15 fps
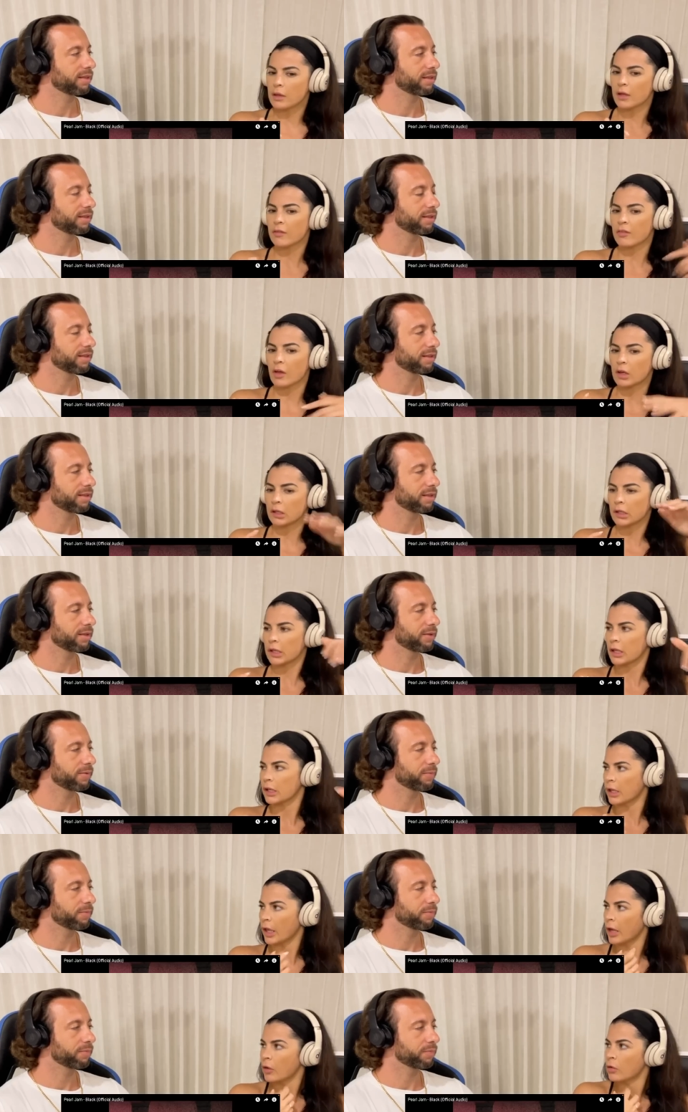Speaker 1: like subtly
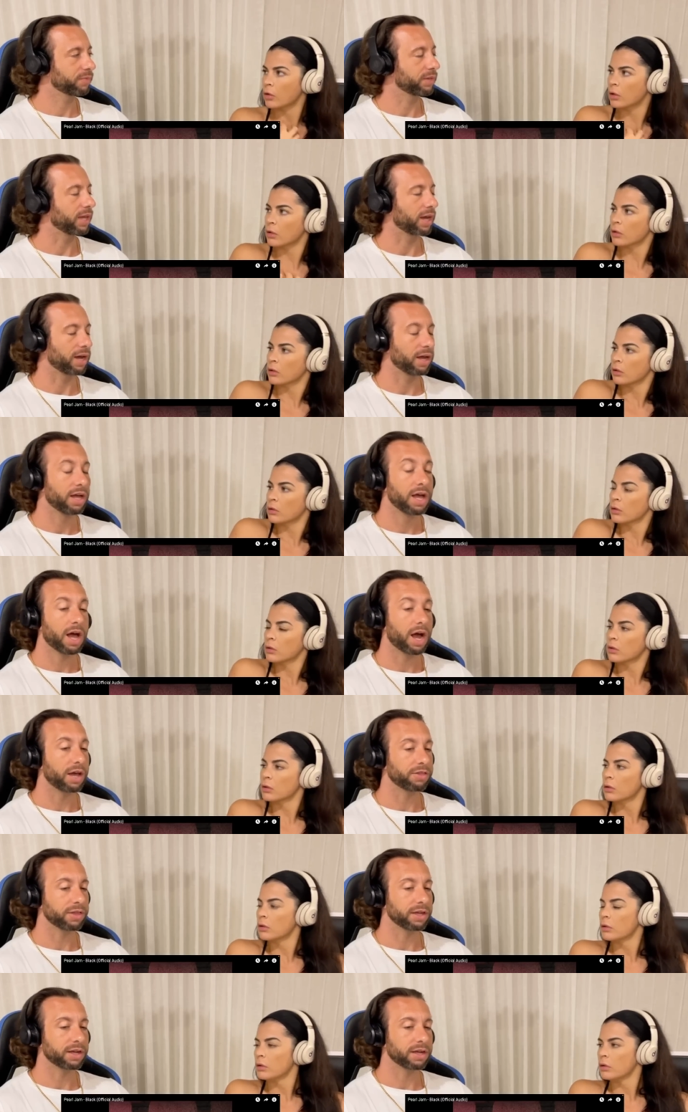in and out.
Speaker 2: Yeah,
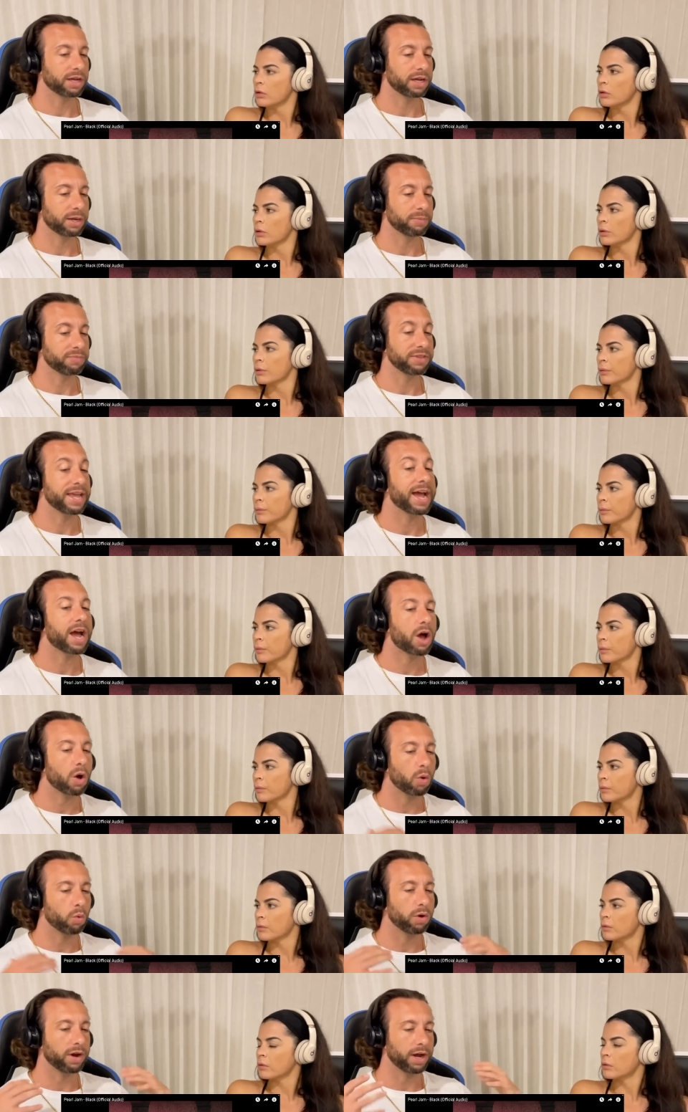I think
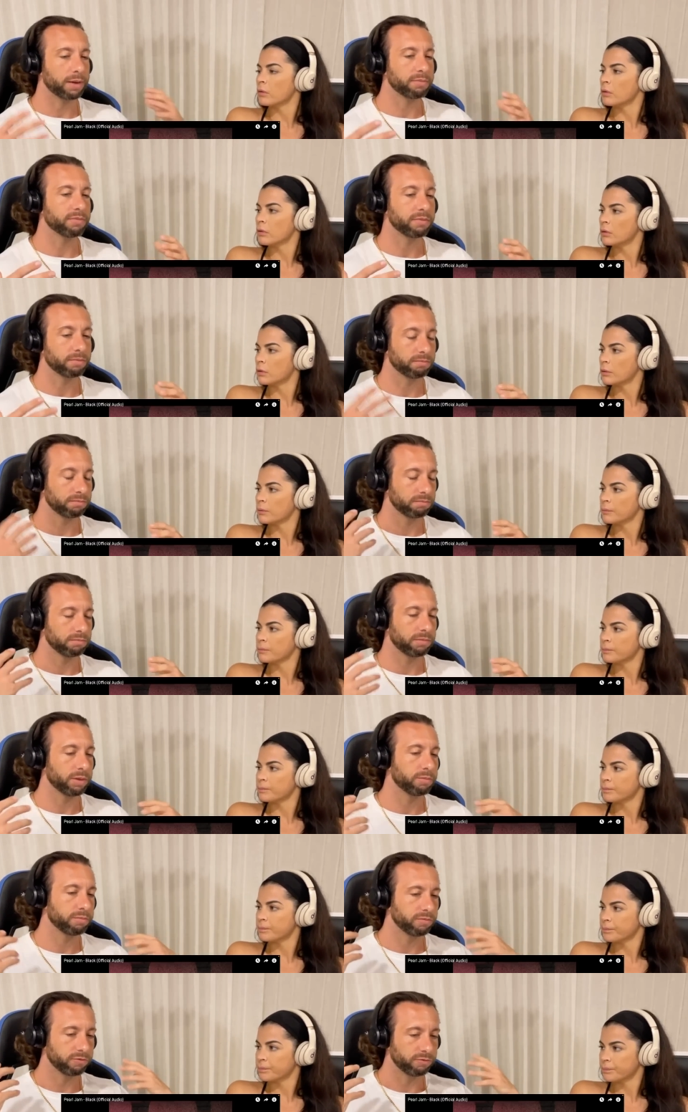now what I'm
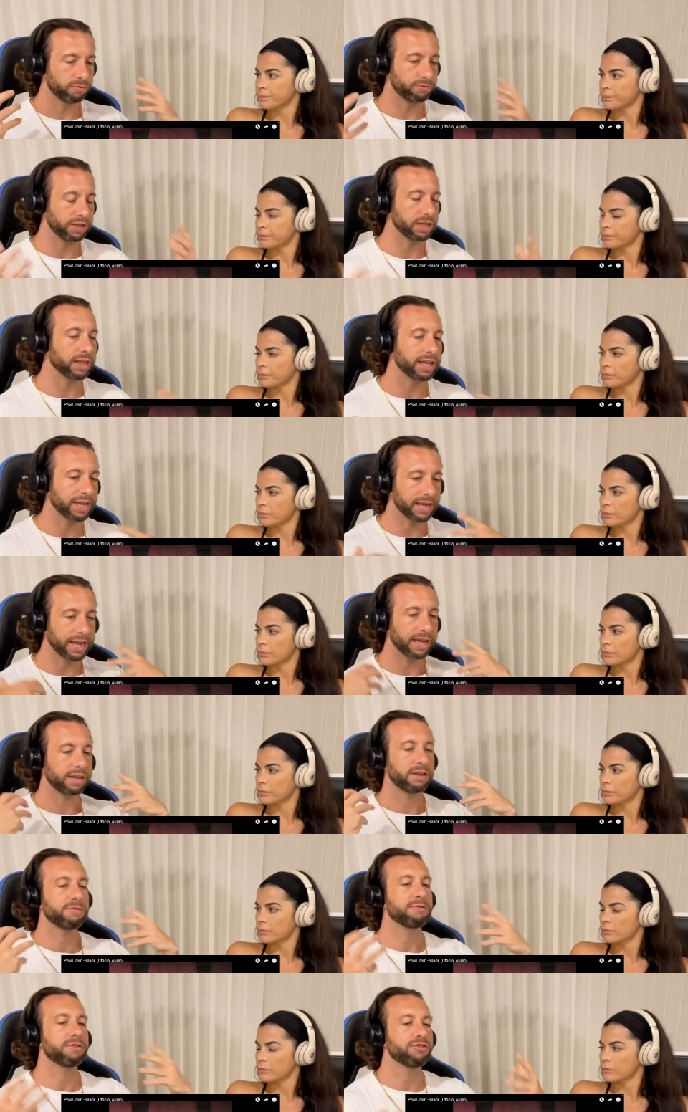feeling
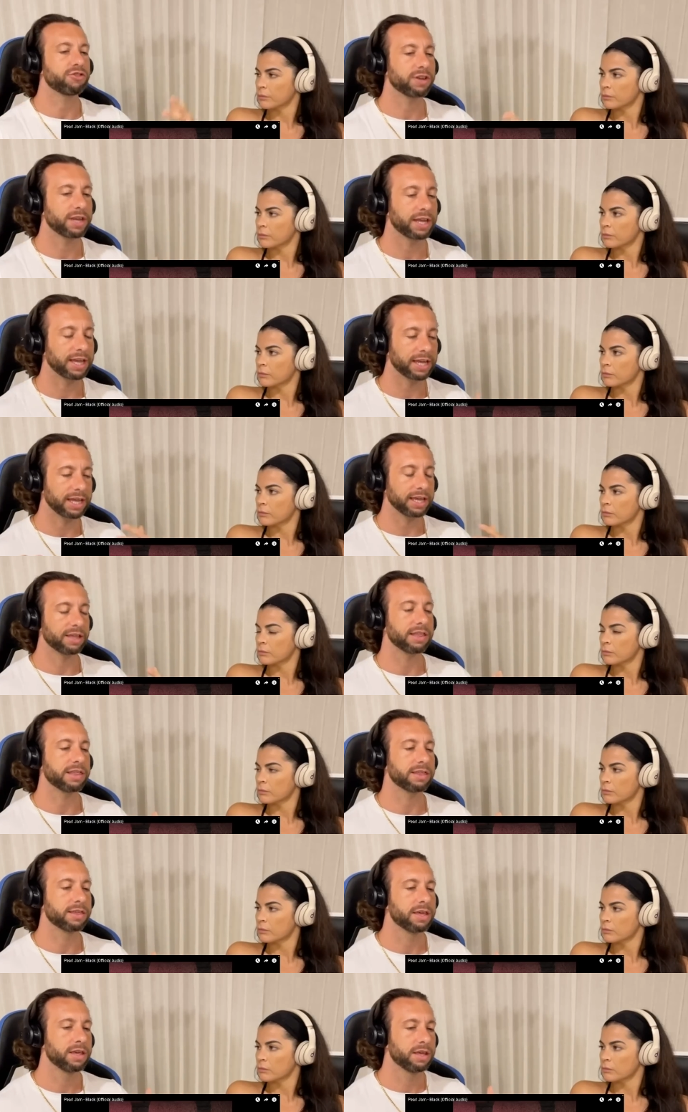and envisioning
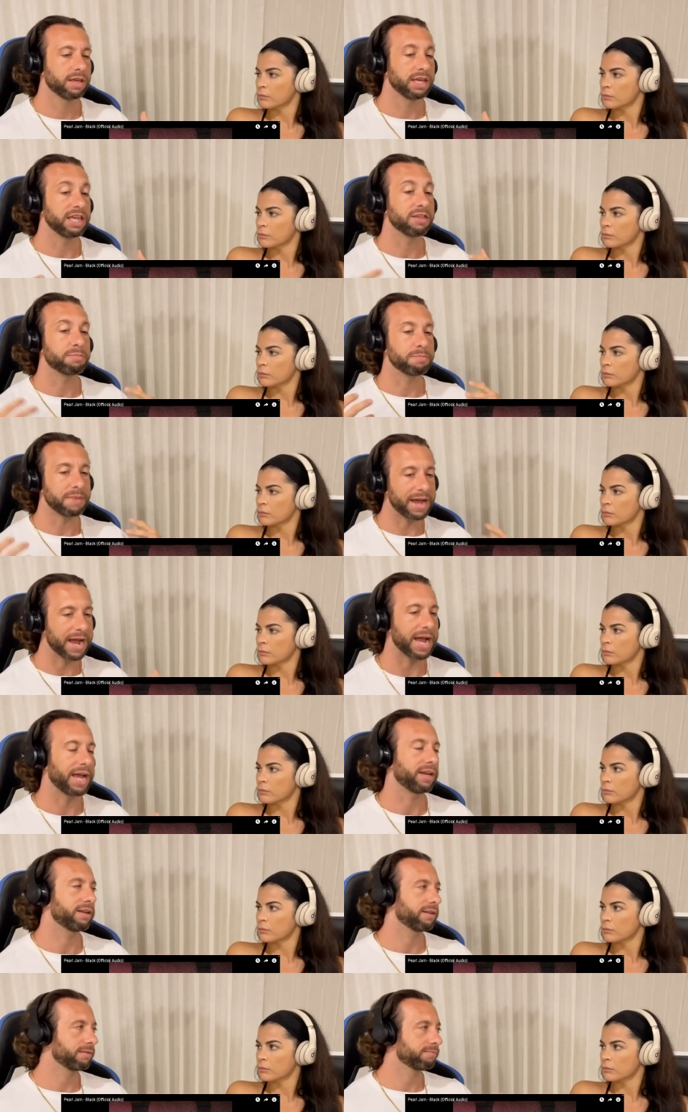is he's
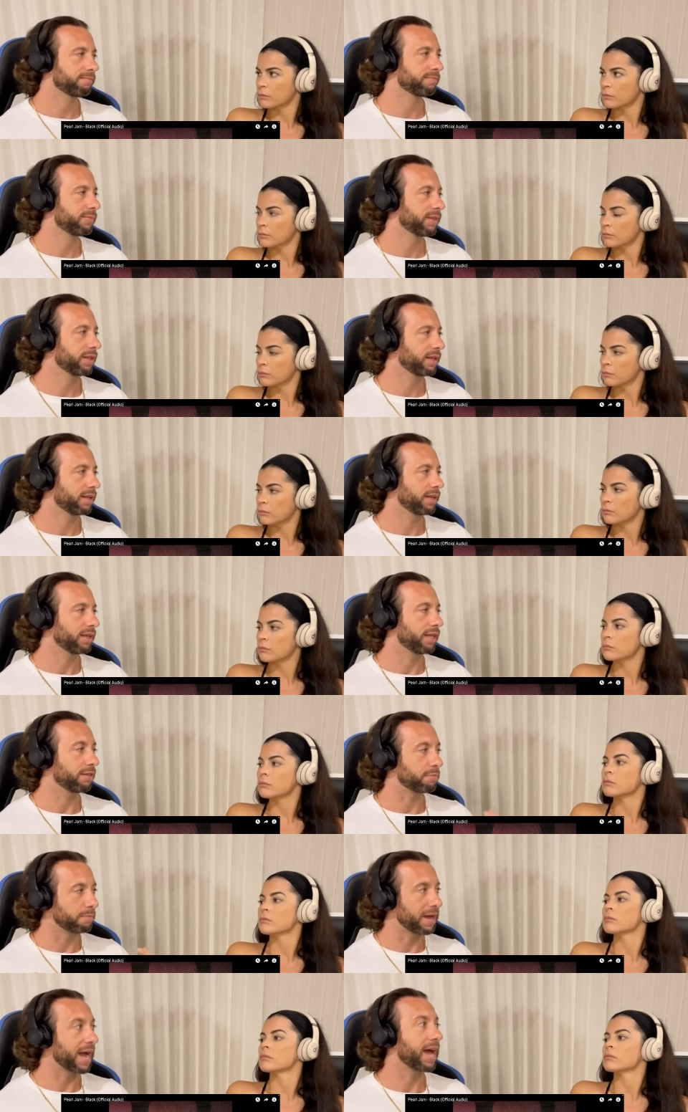mad.
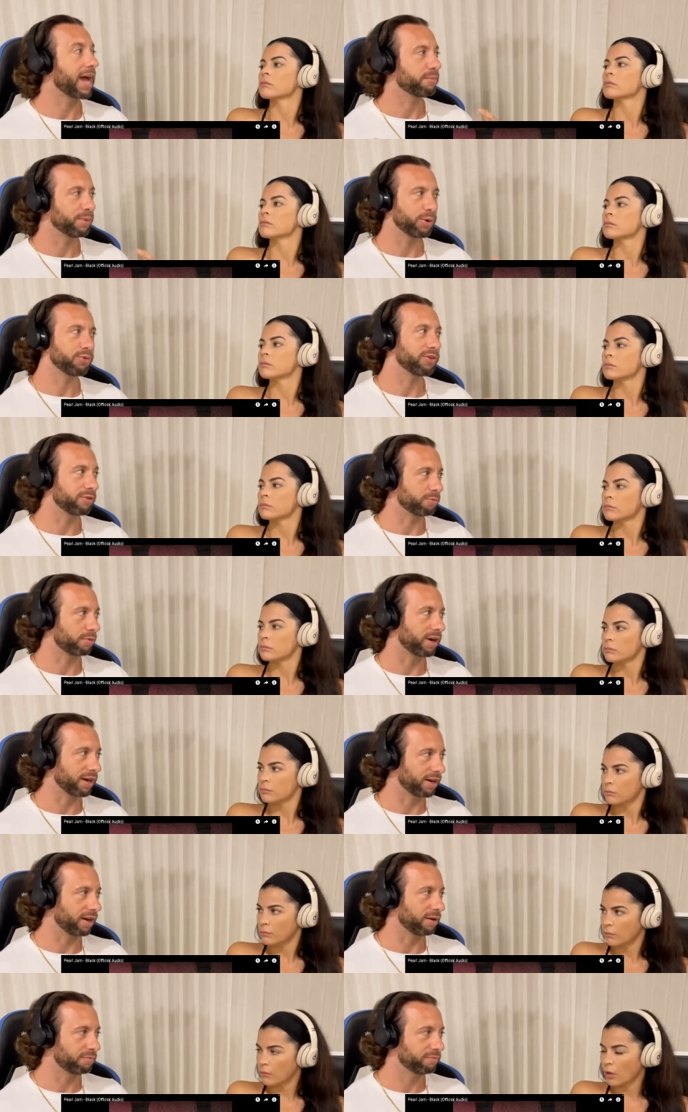He's mad about this
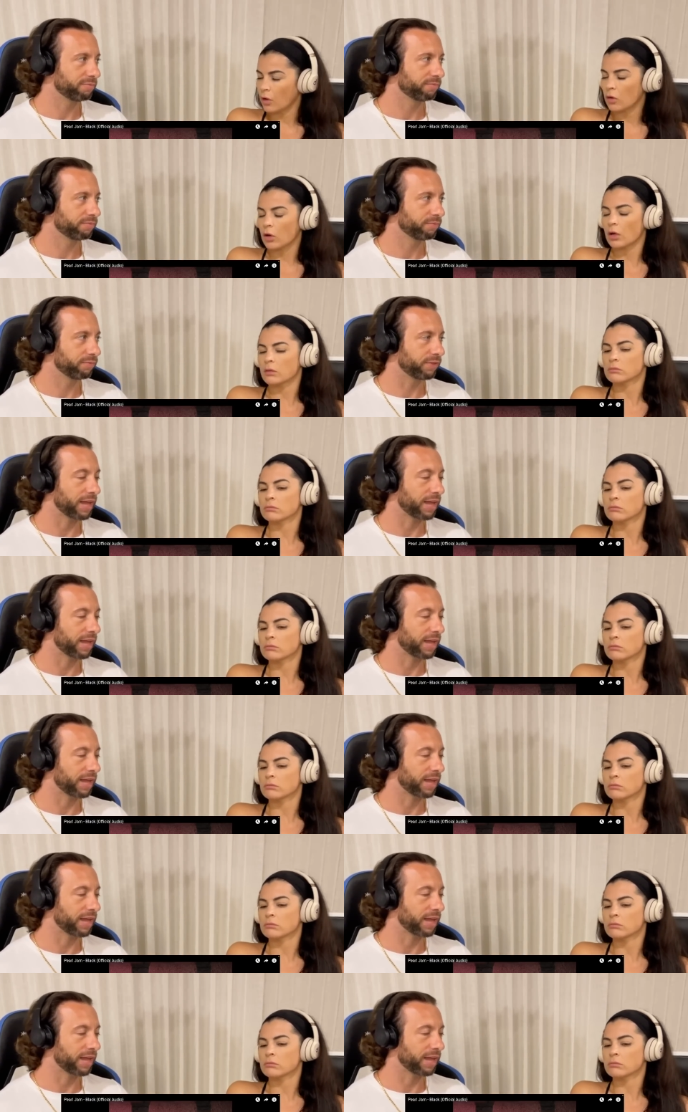breakup. Okay.